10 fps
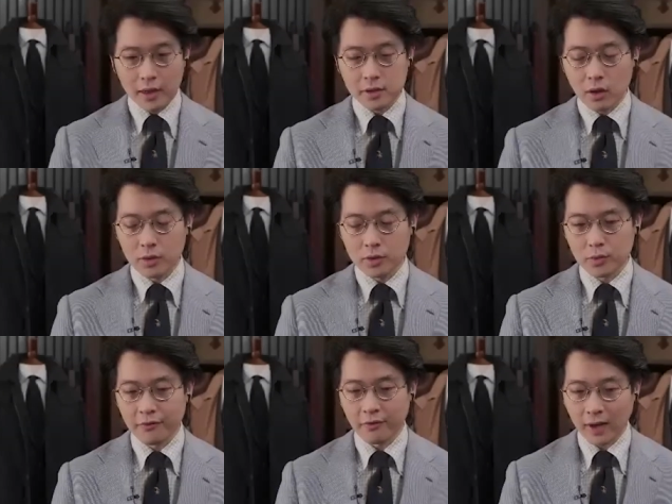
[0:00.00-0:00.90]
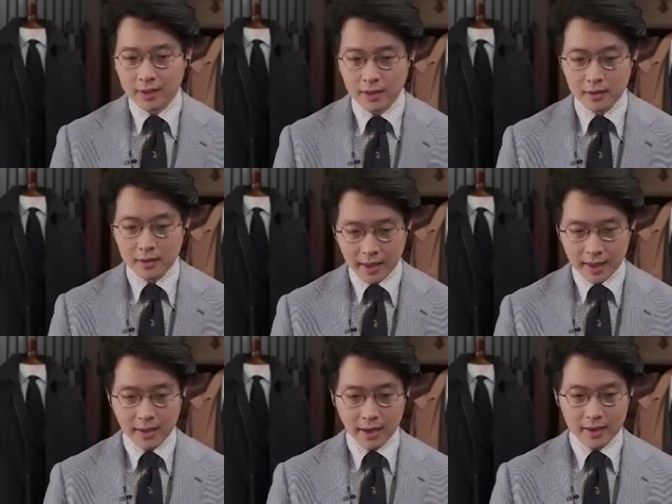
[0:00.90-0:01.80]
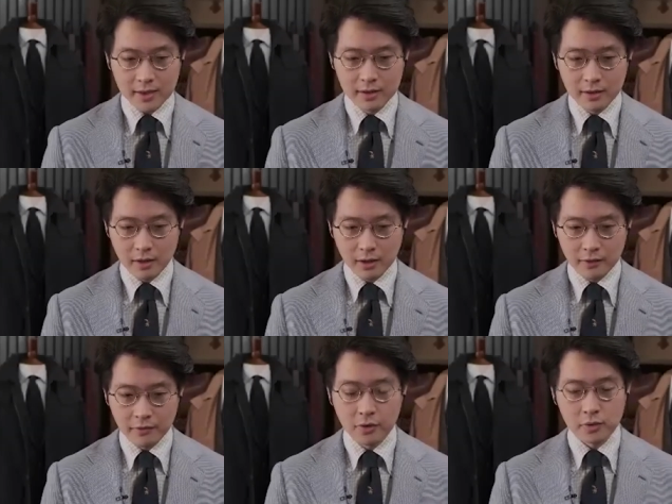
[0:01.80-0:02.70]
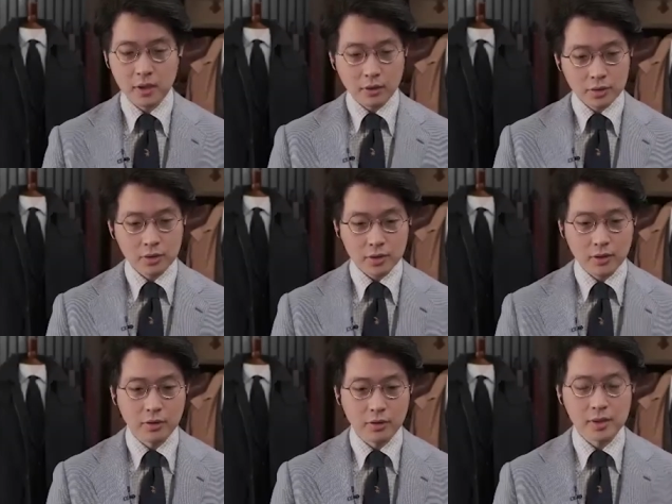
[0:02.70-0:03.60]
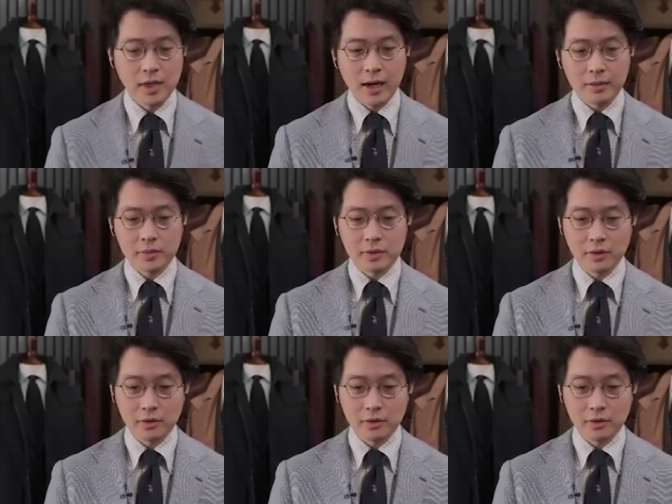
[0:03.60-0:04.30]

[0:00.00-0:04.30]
has always reflected the zeitgeist of those cultures and those times. Yes.